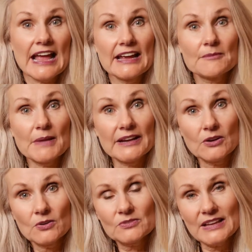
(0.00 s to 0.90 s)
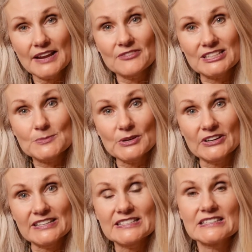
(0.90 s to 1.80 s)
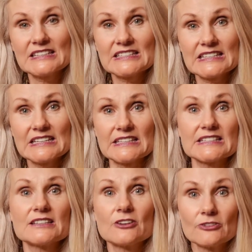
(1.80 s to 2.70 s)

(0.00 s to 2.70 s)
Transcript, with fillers: and my own life experience is this